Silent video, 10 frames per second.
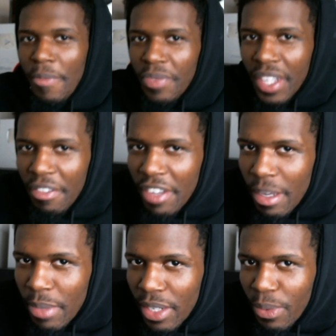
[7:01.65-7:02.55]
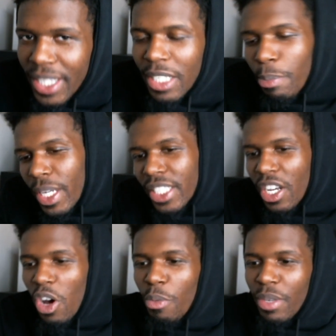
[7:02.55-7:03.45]
Feel me? Rest in peace,
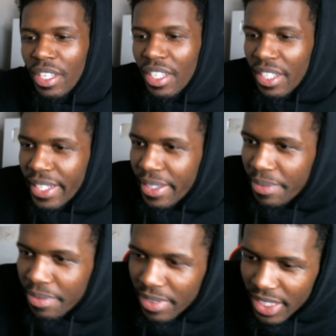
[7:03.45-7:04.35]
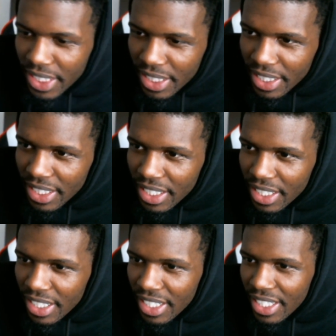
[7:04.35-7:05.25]
Kobe.
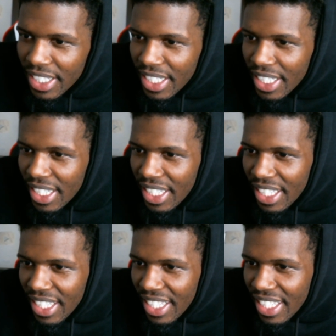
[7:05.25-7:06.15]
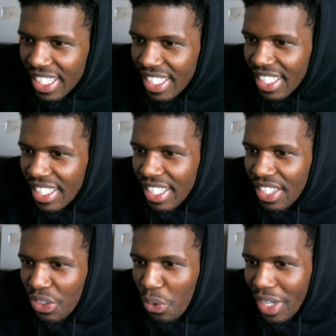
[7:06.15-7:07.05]

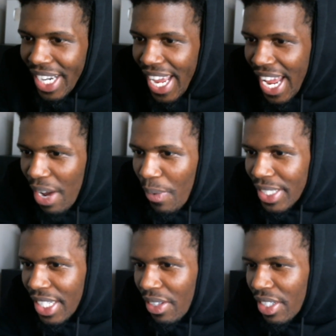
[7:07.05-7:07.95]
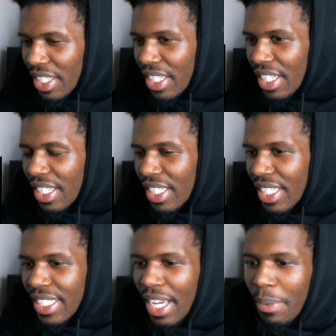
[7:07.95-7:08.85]
Through the lane. Watch out.
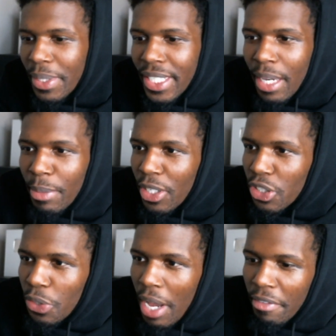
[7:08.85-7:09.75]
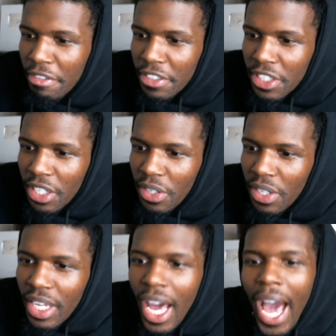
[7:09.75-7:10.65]
That was damn near a travel for sure.
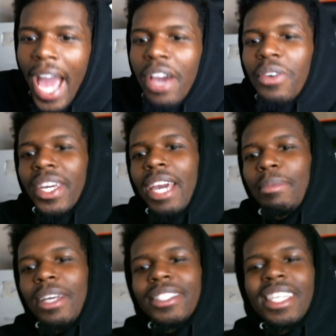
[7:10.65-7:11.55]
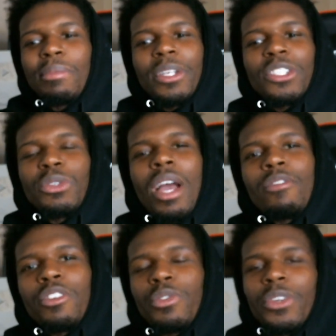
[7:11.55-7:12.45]
I ain't gonna cap. That was damn near a
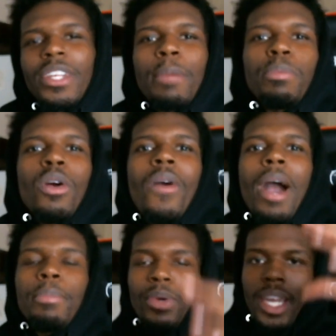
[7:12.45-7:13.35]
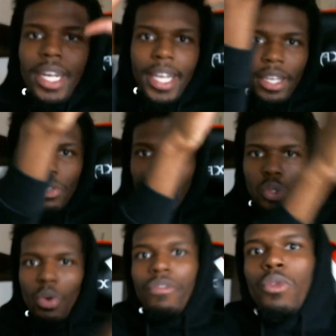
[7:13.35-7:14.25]
travel for real. That pro hop, you gotta land on
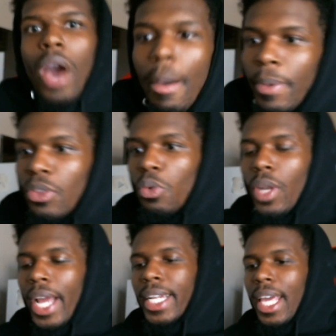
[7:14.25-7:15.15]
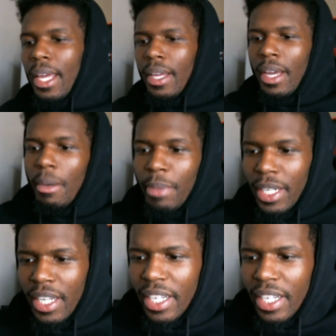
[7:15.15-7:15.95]
too if you hopping through like that. But,